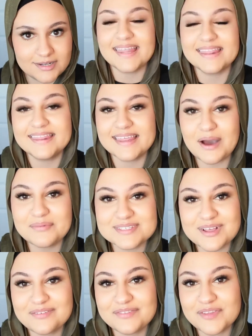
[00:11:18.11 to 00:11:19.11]
That was
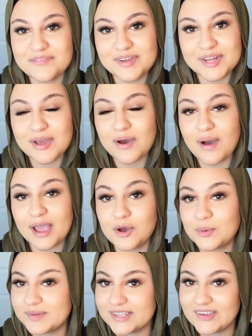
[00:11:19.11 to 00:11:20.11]
all for the video. I
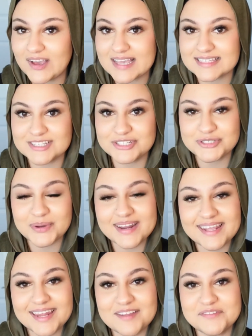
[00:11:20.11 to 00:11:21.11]
hope that you guys enjoyed
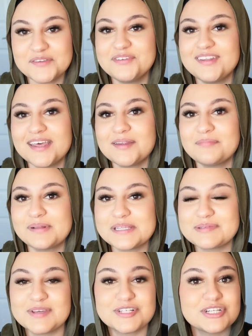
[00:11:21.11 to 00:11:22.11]
it. If you did, please
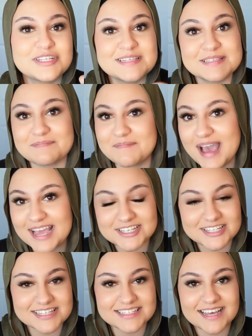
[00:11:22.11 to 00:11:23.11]
make sure to smash
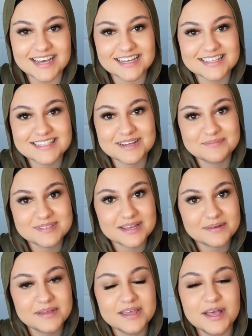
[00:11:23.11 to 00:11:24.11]
the thumbs up.